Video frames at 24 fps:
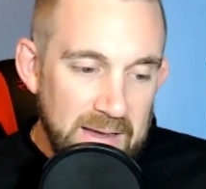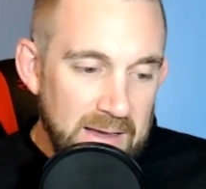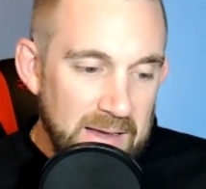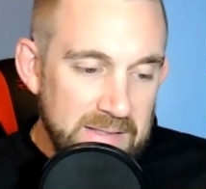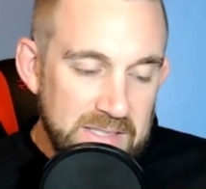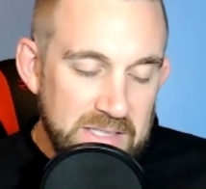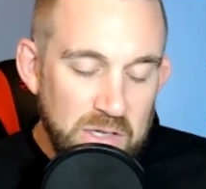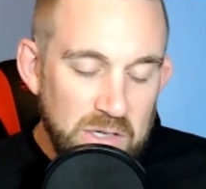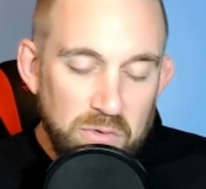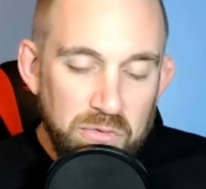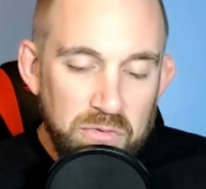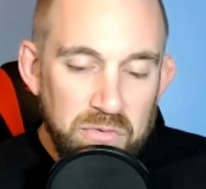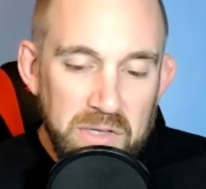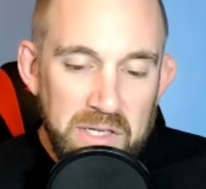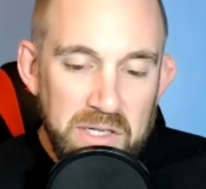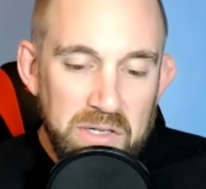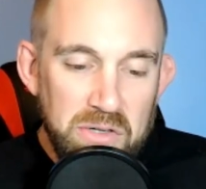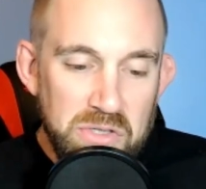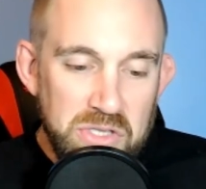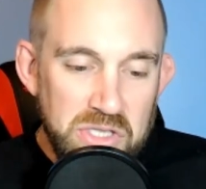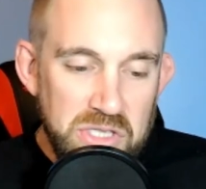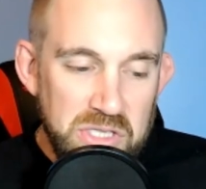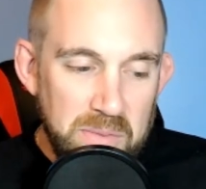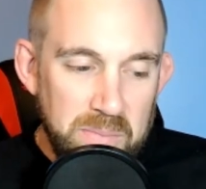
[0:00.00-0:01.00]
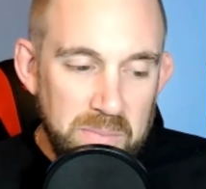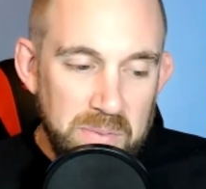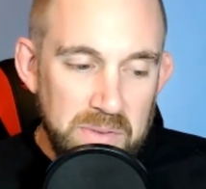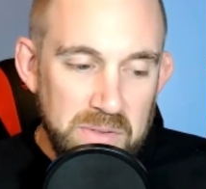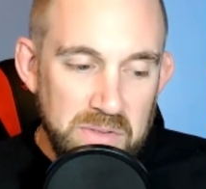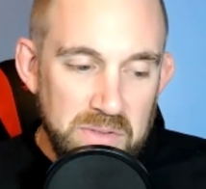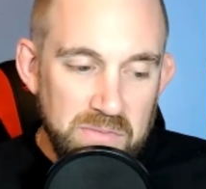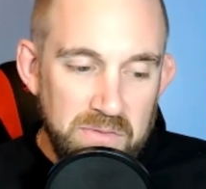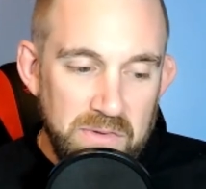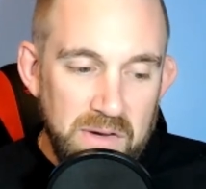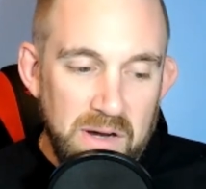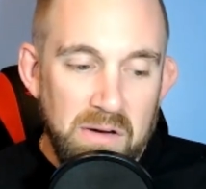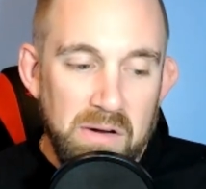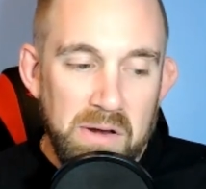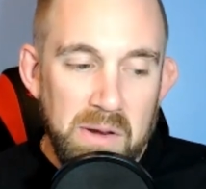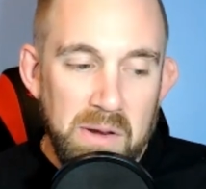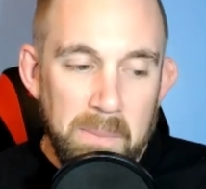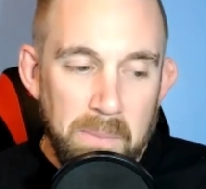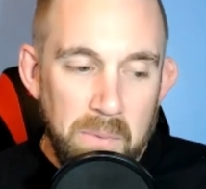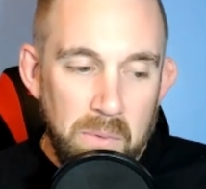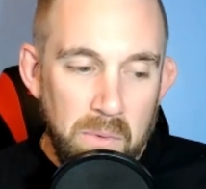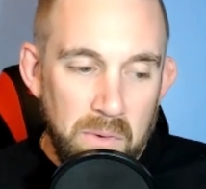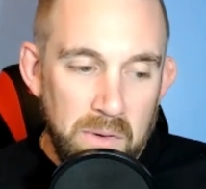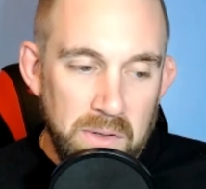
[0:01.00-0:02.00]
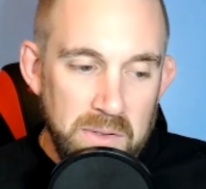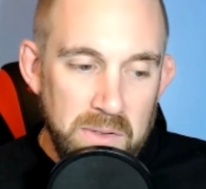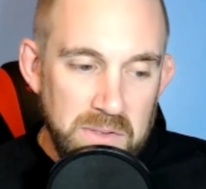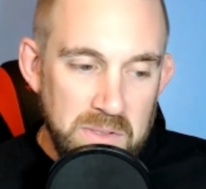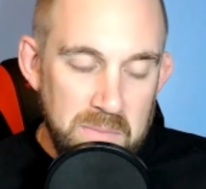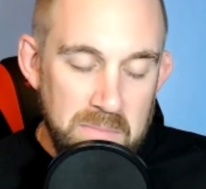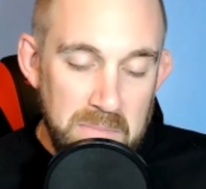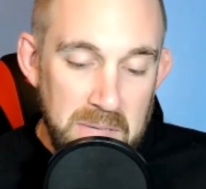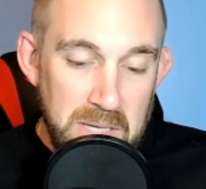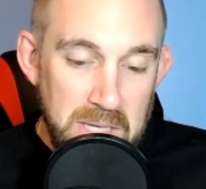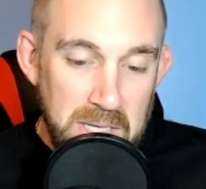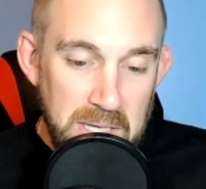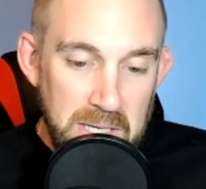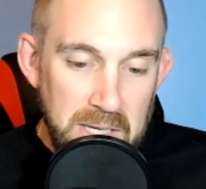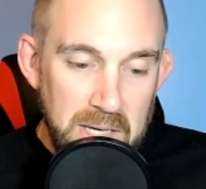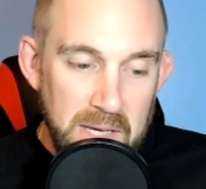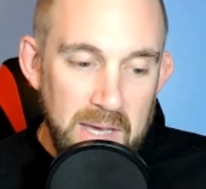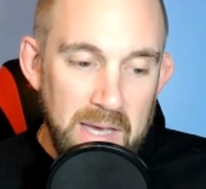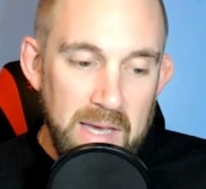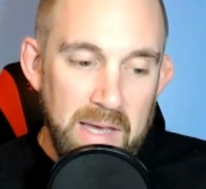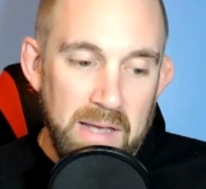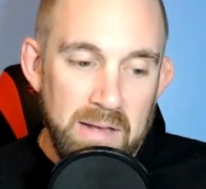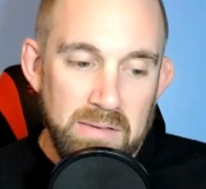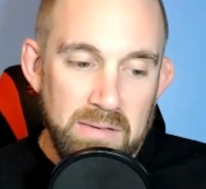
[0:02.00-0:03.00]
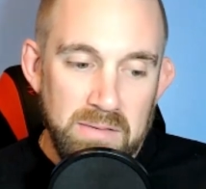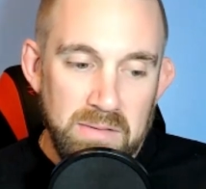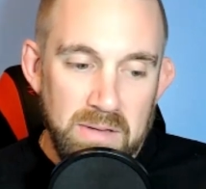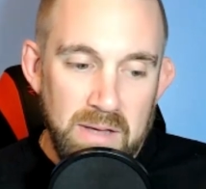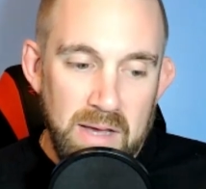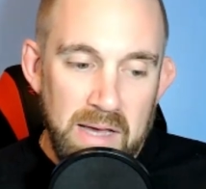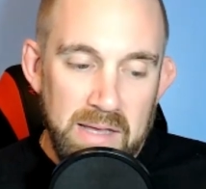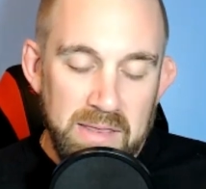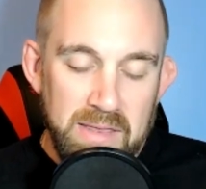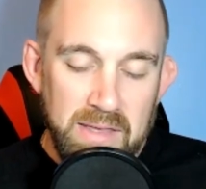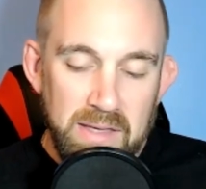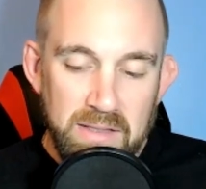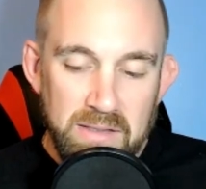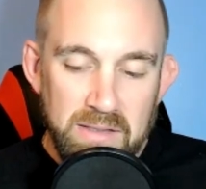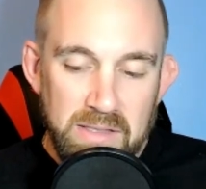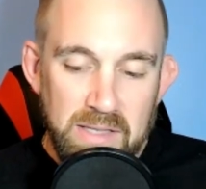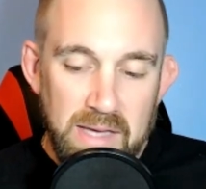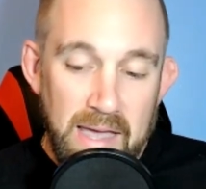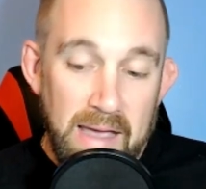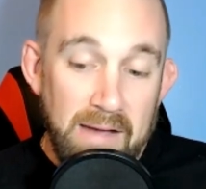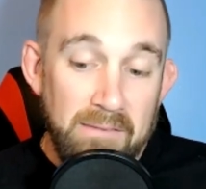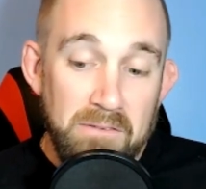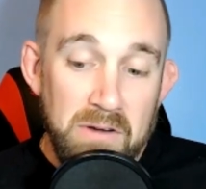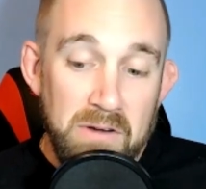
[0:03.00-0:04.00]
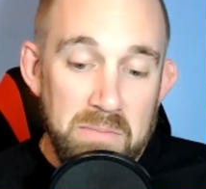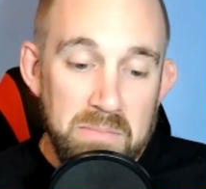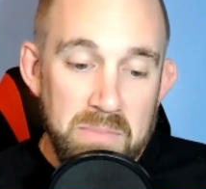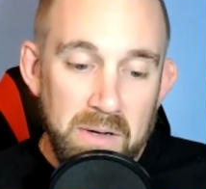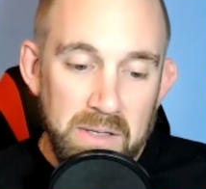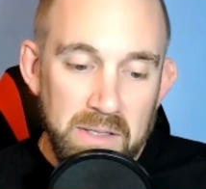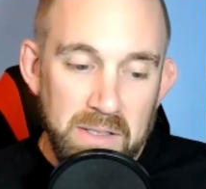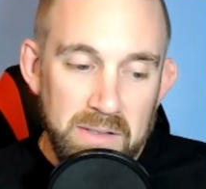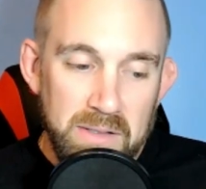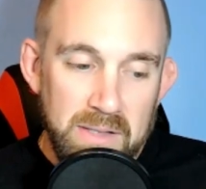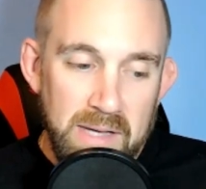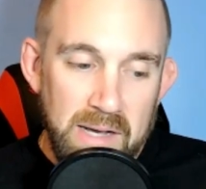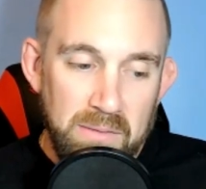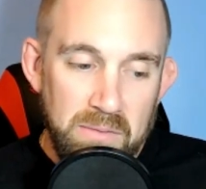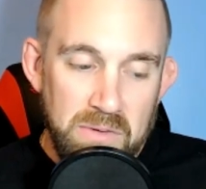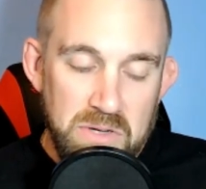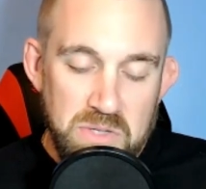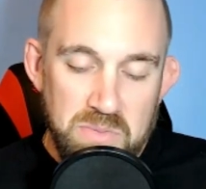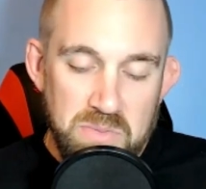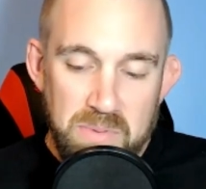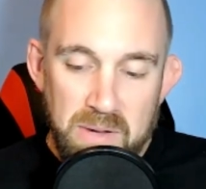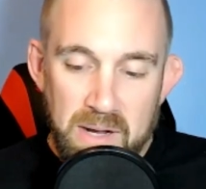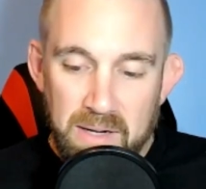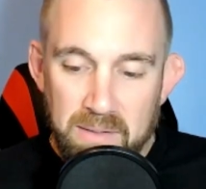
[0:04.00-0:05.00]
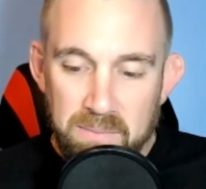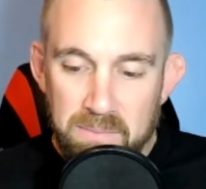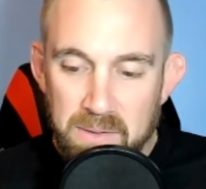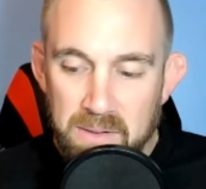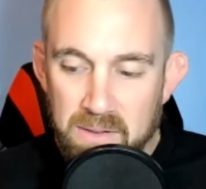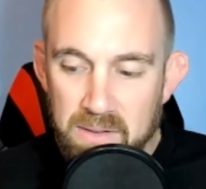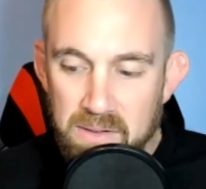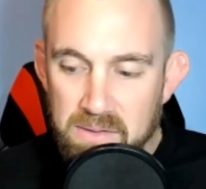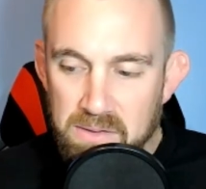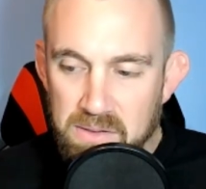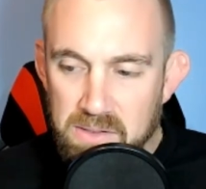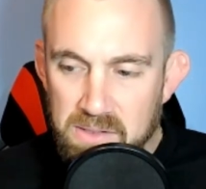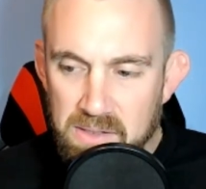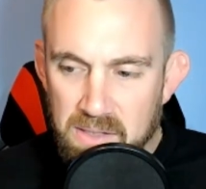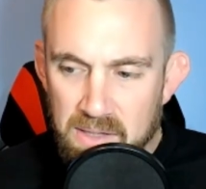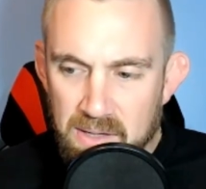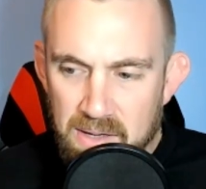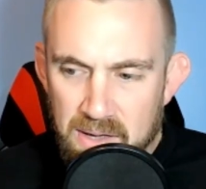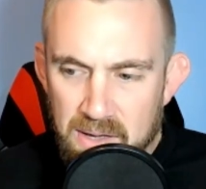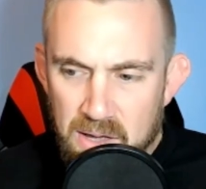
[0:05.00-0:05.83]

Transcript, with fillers: self leadership is very important to me and I think to everybody in that respect because